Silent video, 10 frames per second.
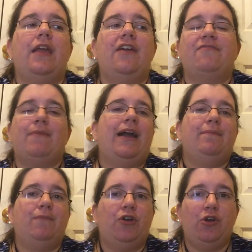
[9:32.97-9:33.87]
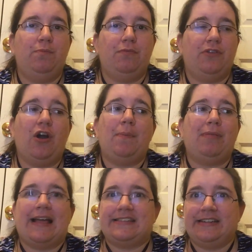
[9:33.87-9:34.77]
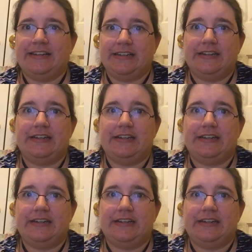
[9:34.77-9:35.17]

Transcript: If my hoop, they're all plastic.